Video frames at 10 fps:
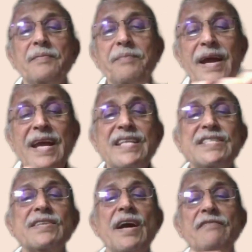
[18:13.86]

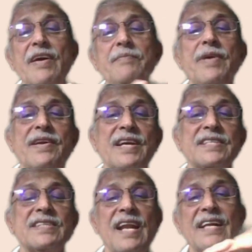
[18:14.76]
bank's web
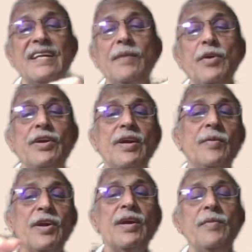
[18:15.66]
address like
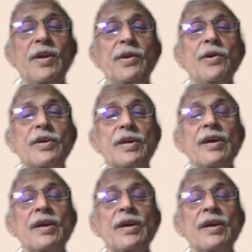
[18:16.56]
www.iob.in